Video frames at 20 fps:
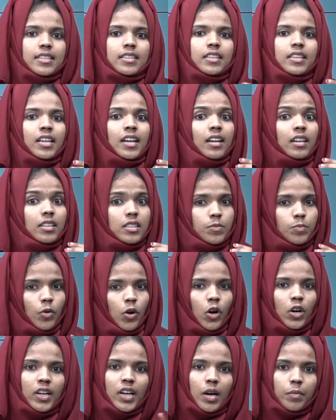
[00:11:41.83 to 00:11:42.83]
the
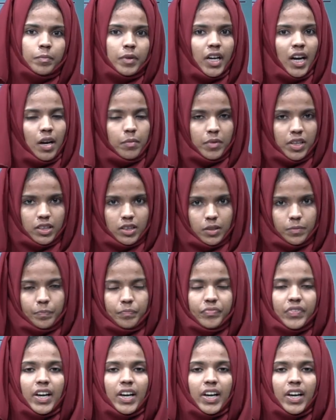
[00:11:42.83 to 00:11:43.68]
small number among them,